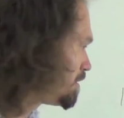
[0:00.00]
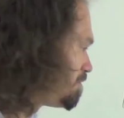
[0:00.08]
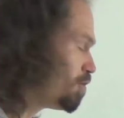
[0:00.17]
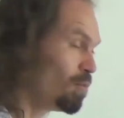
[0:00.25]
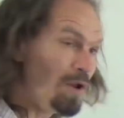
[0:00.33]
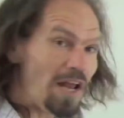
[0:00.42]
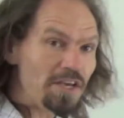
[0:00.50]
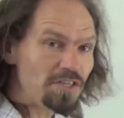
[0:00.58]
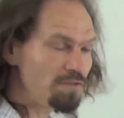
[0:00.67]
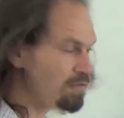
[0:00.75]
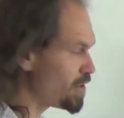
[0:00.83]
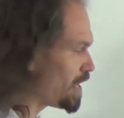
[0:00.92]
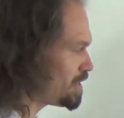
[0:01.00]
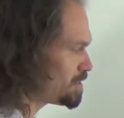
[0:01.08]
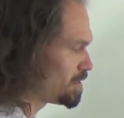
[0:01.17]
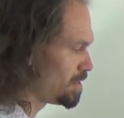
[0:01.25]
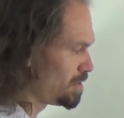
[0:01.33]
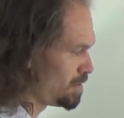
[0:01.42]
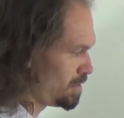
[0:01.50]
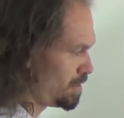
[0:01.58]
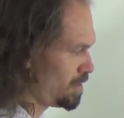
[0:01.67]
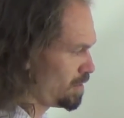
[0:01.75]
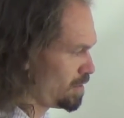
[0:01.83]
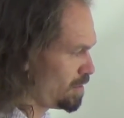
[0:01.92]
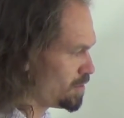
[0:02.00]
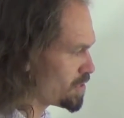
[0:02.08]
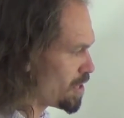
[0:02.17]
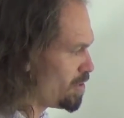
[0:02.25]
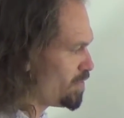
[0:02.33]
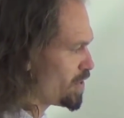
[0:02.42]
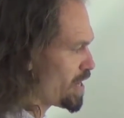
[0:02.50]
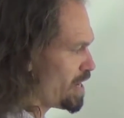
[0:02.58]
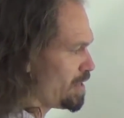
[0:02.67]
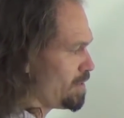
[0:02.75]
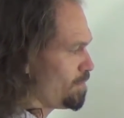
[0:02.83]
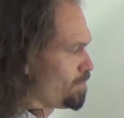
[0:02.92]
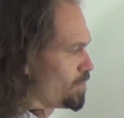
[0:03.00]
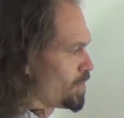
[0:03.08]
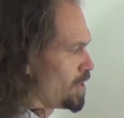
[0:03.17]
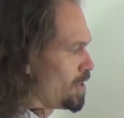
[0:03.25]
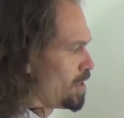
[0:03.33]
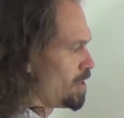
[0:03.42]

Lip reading: the formulation for that, let's go over again.